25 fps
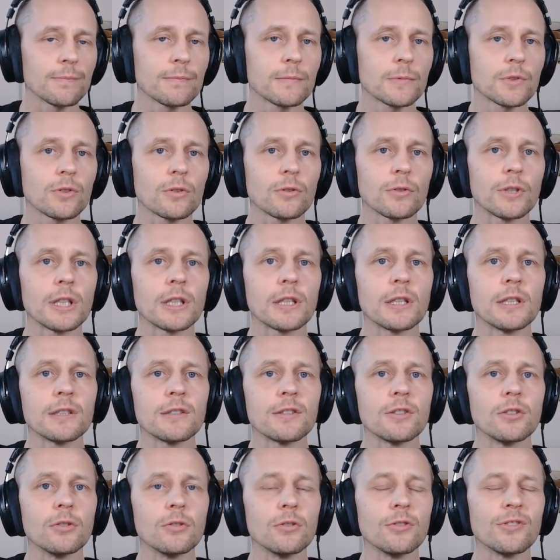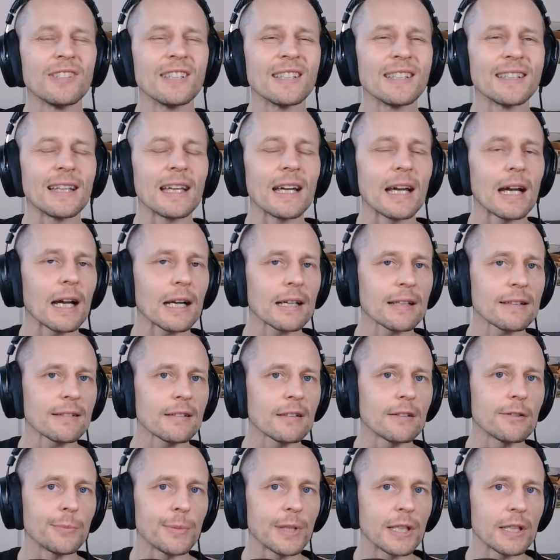So it is using the
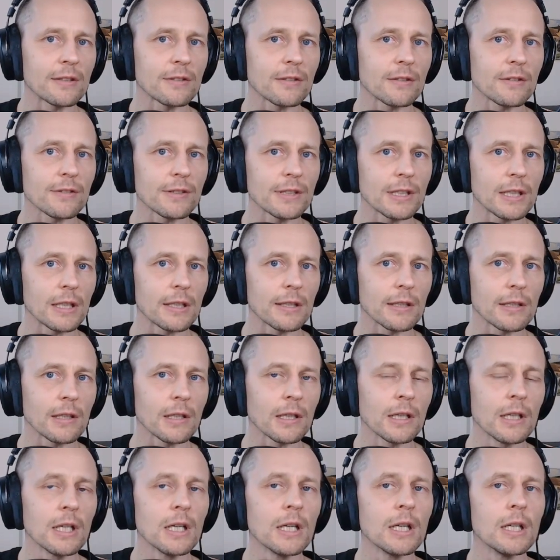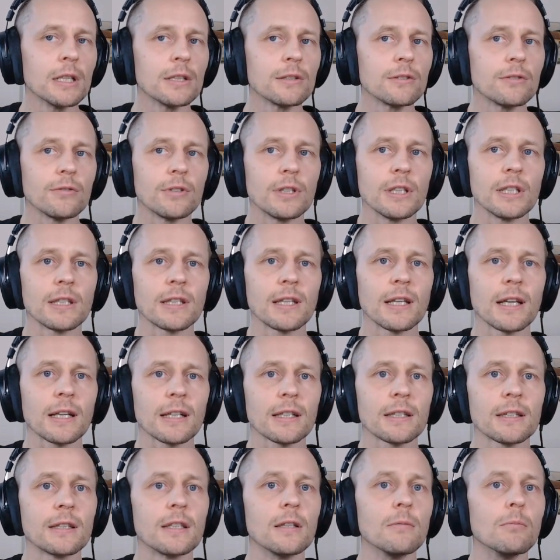accelerometer signal to detect
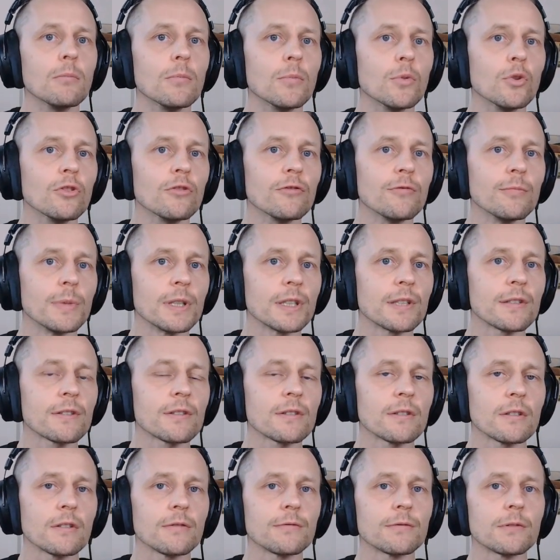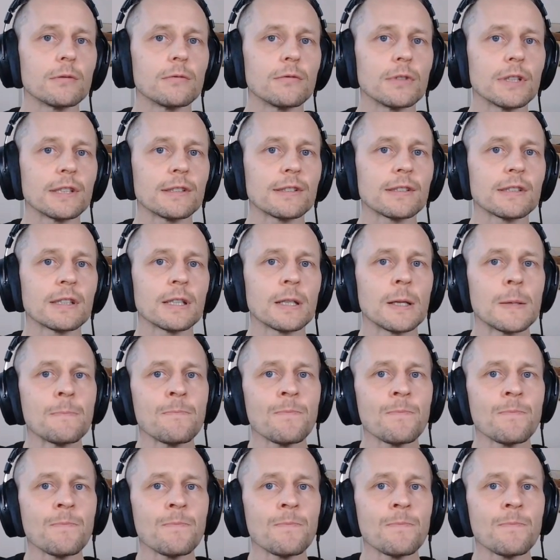the movements of the wrist